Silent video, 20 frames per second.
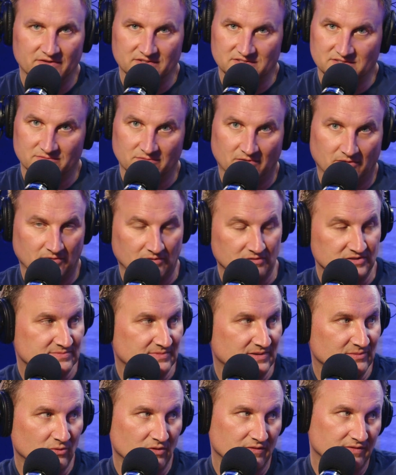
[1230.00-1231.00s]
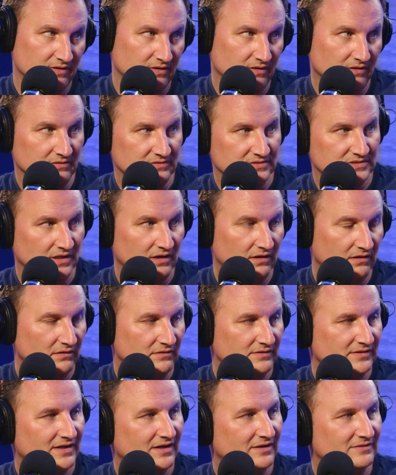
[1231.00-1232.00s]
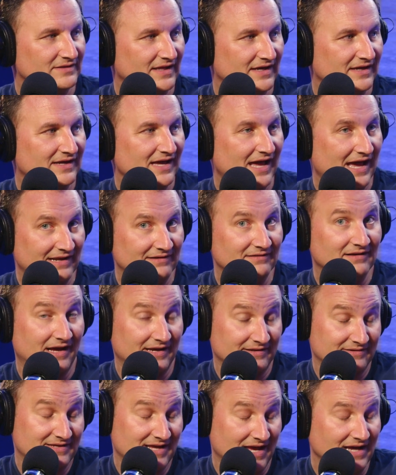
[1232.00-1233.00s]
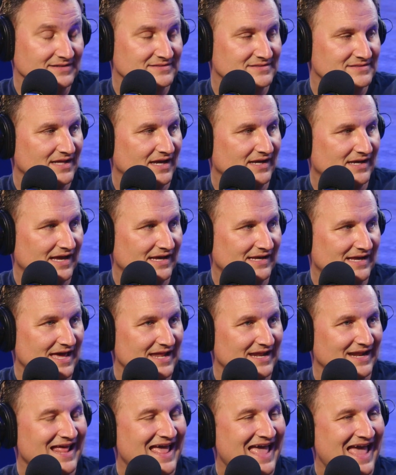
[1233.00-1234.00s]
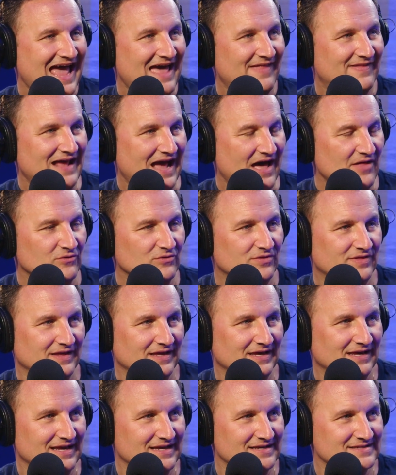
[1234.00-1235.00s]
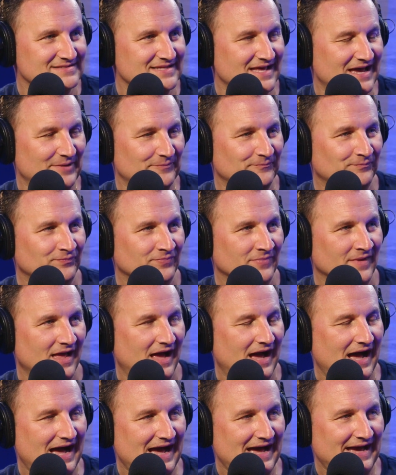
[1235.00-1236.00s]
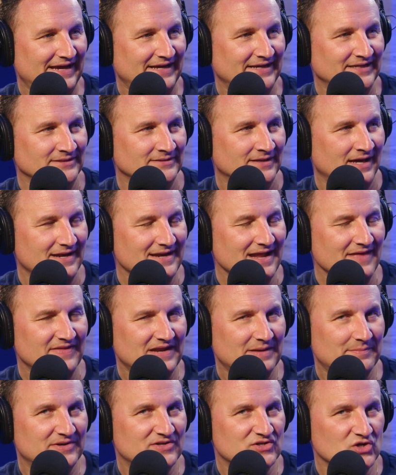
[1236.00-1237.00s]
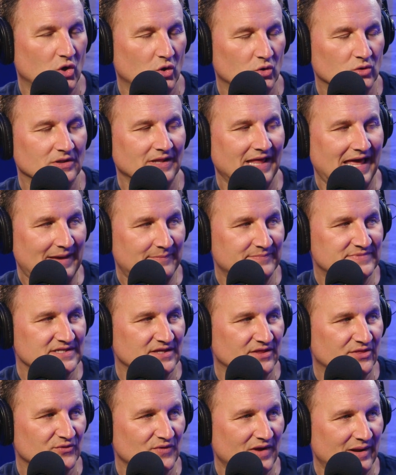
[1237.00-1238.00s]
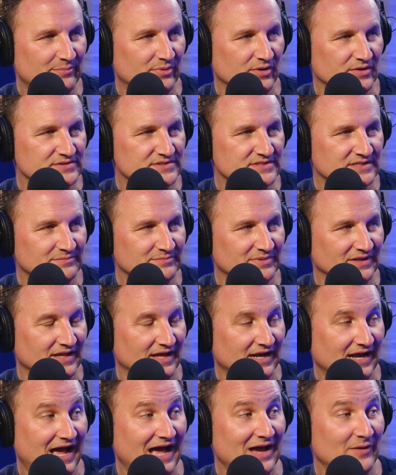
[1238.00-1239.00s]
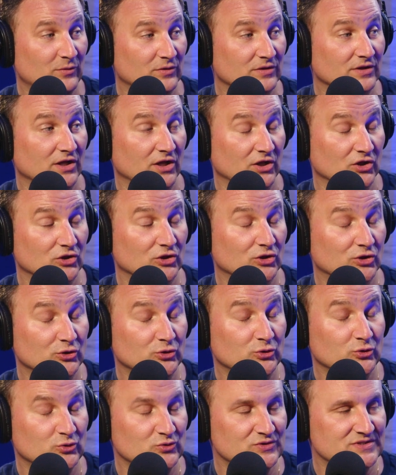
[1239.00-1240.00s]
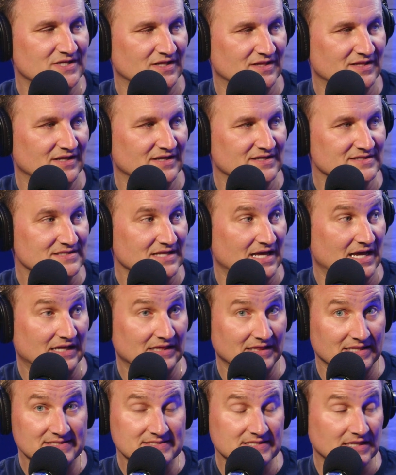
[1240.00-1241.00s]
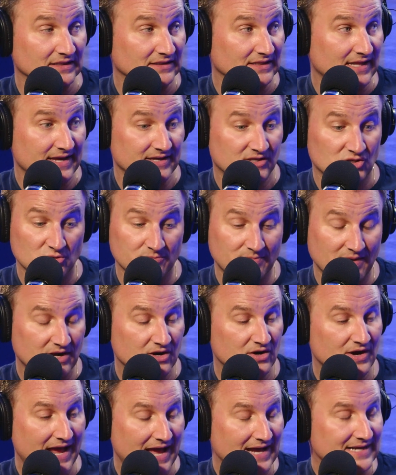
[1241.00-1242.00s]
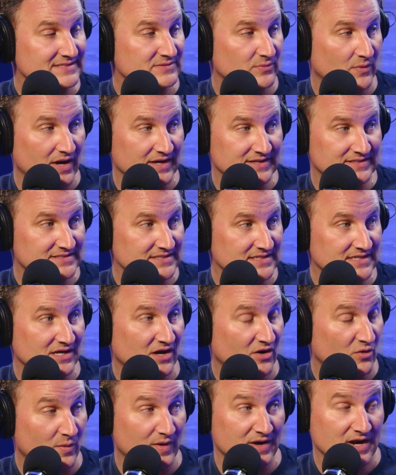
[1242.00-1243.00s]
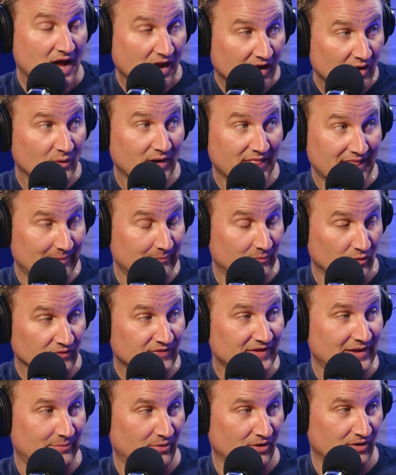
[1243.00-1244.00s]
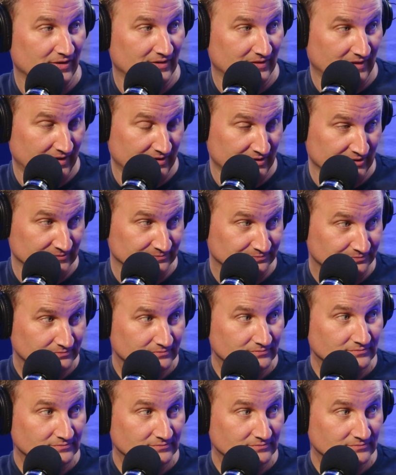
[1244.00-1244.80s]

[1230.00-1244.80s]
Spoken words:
this hurts me more than it hurts you, you know, like, and yes, like I get it. And the other thing is that not that I'm a total empty threat person, but like I will allude to things like, listen, like you better X, Y, and Z, or we're not going to that birthday party later.